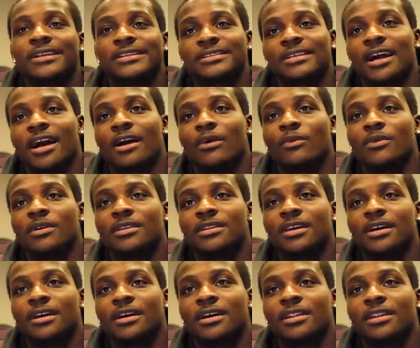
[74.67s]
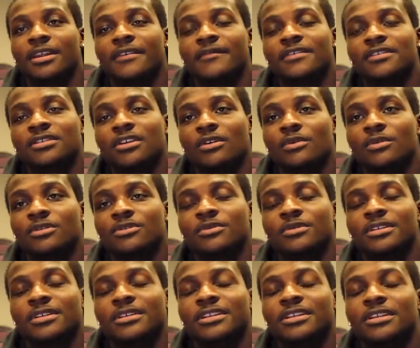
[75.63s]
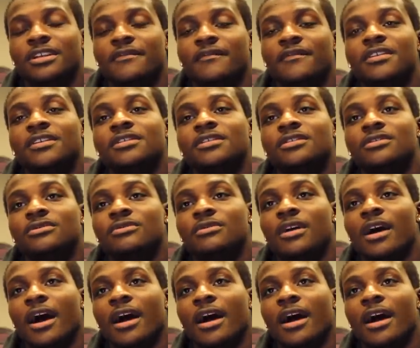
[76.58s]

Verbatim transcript: I signed with Livingstone, which was a Division II